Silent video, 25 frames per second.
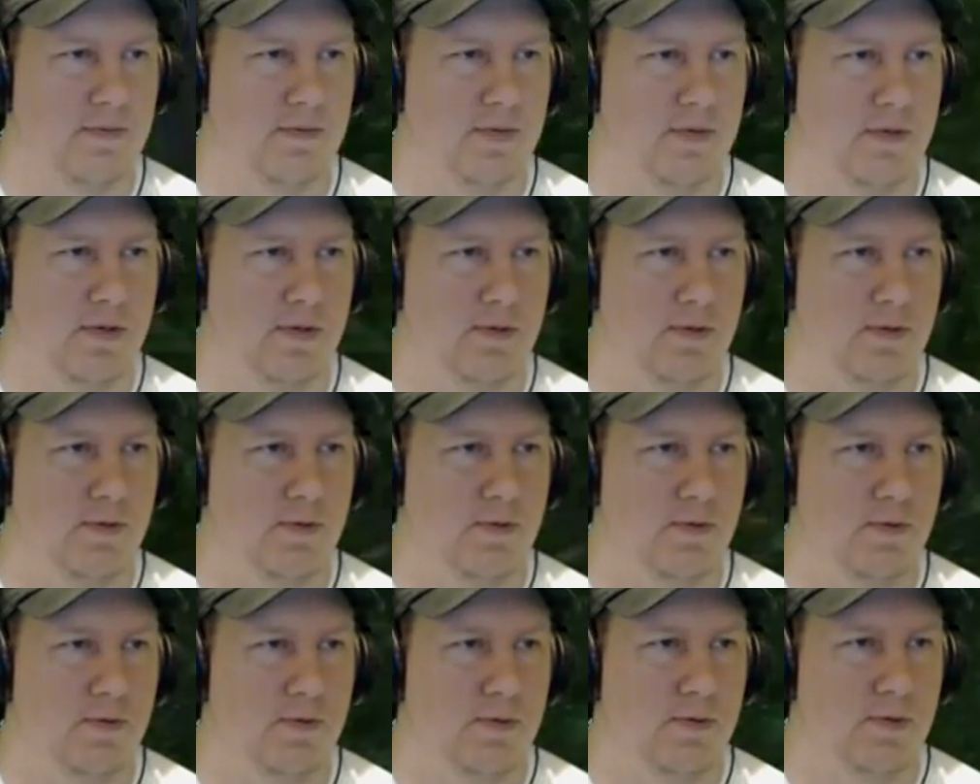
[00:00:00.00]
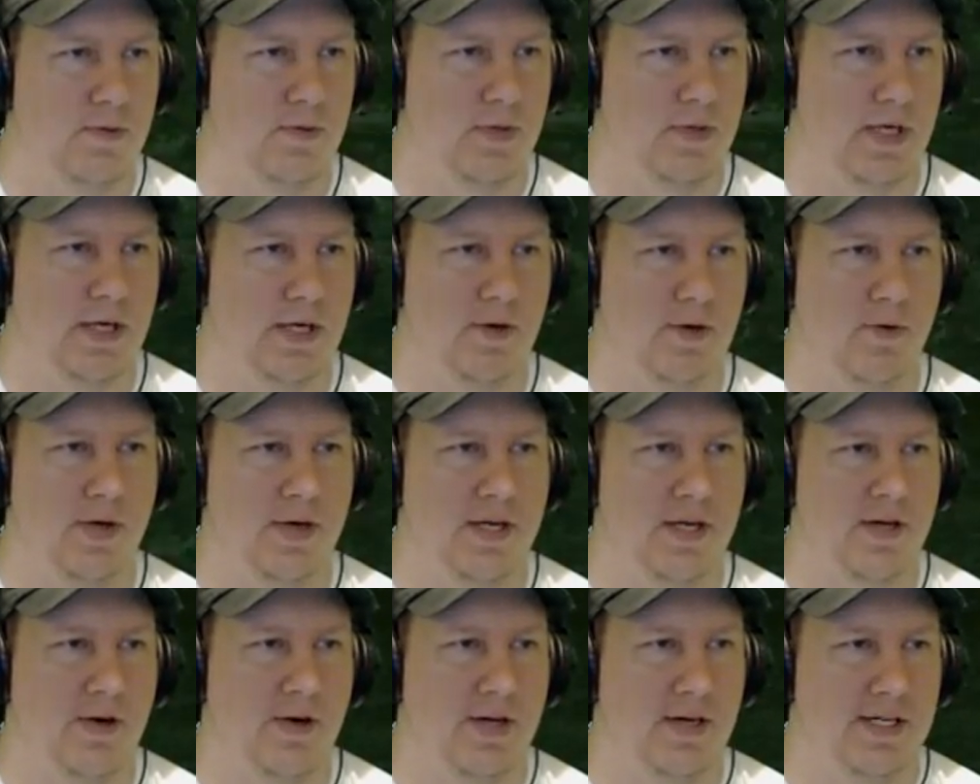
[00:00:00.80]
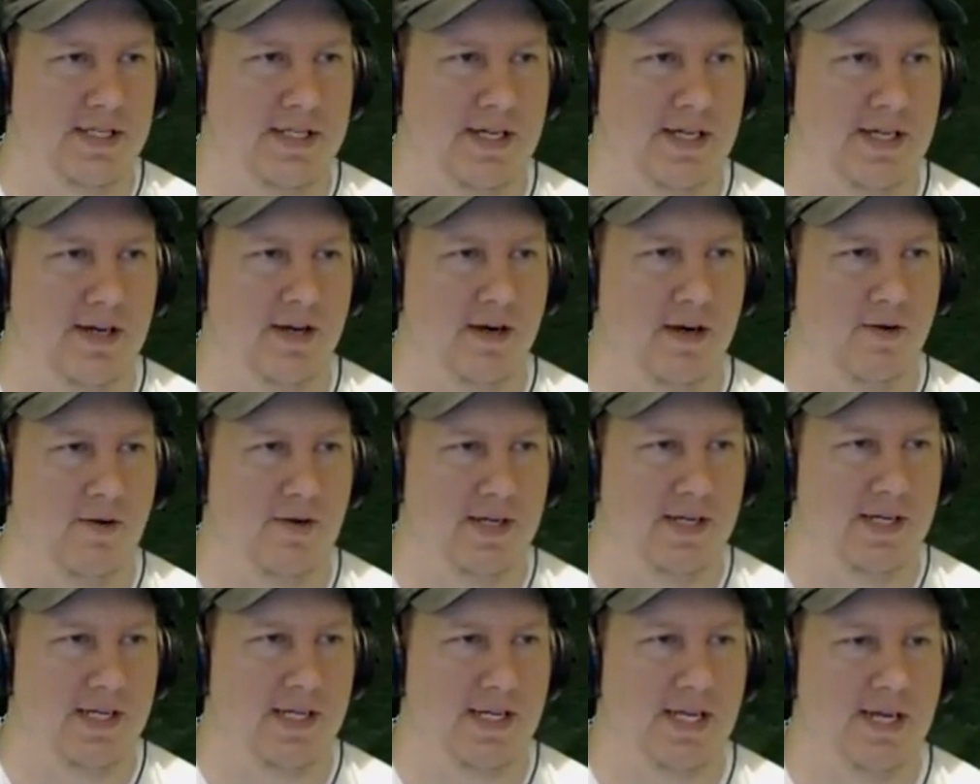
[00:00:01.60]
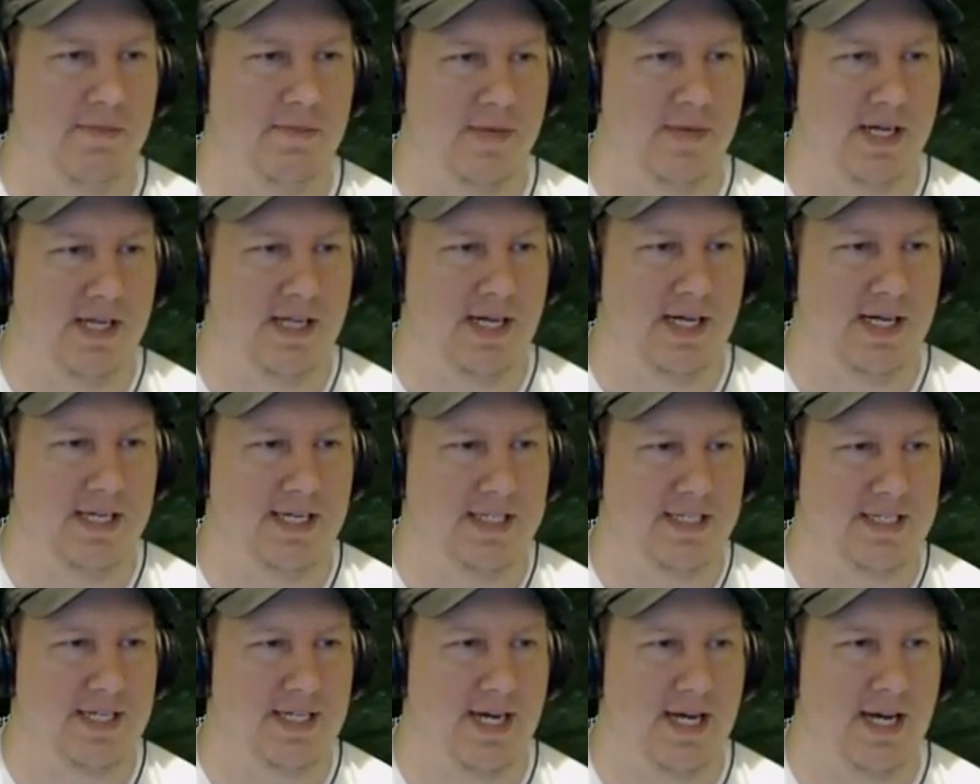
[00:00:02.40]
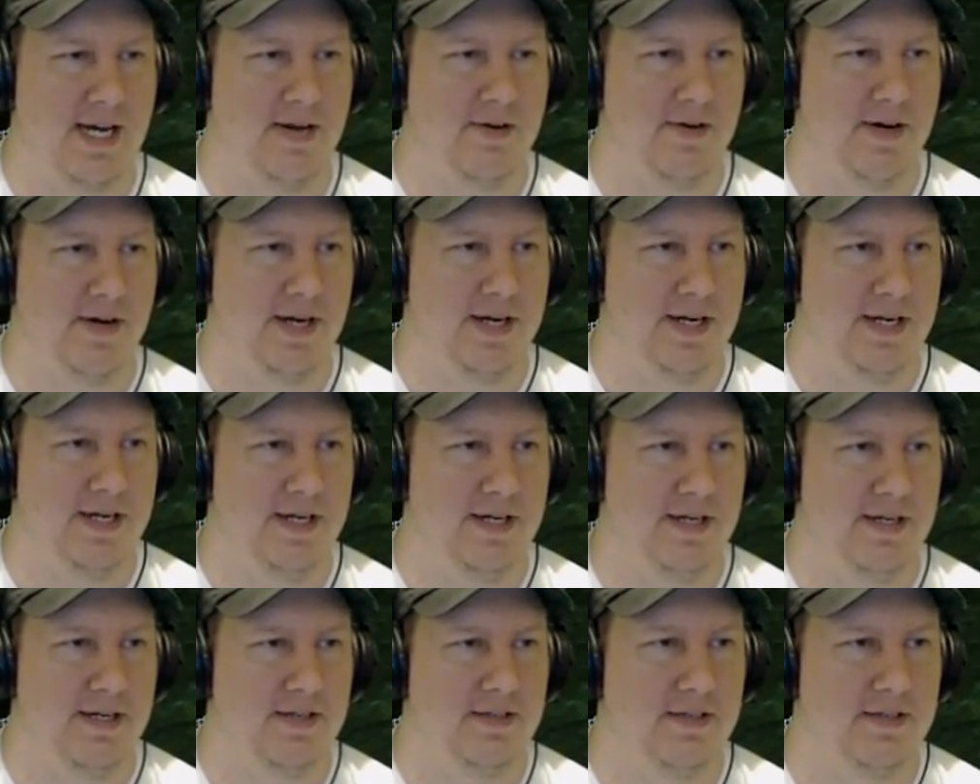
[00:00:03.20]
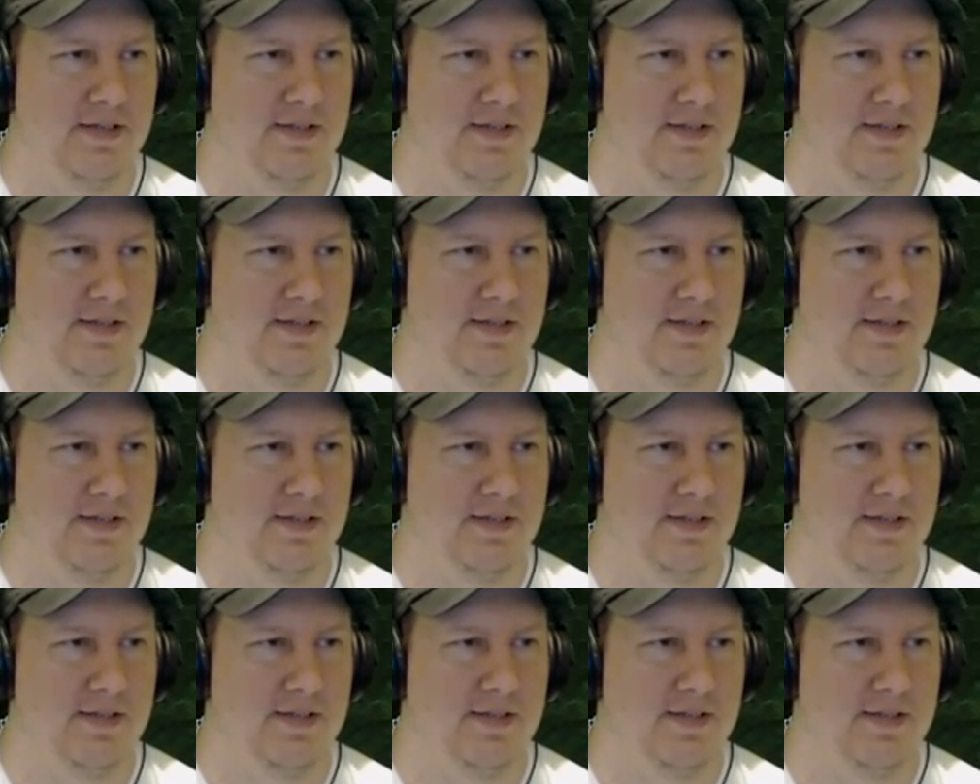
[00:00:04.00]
Whoa, I don't want to go out there. I want to keep my line of sight right here.